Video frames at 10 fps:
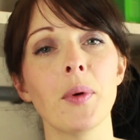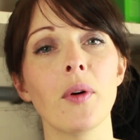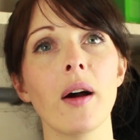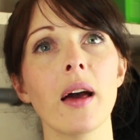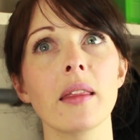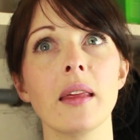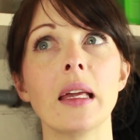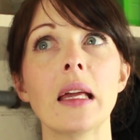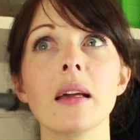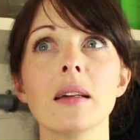But I
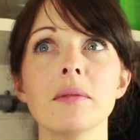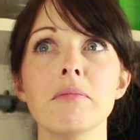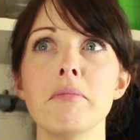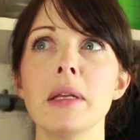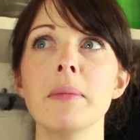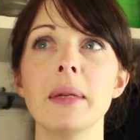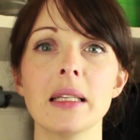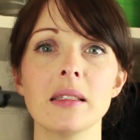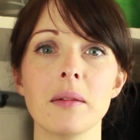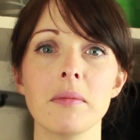think
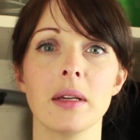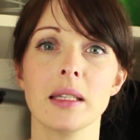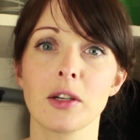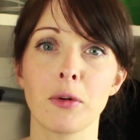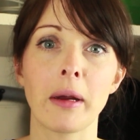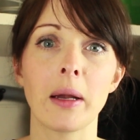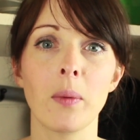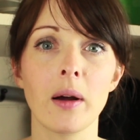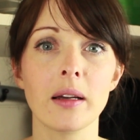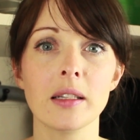minimalism is a great
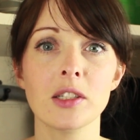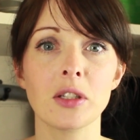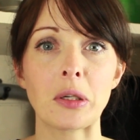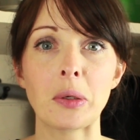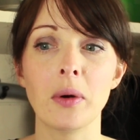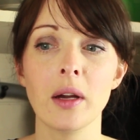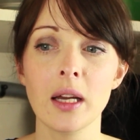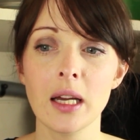word to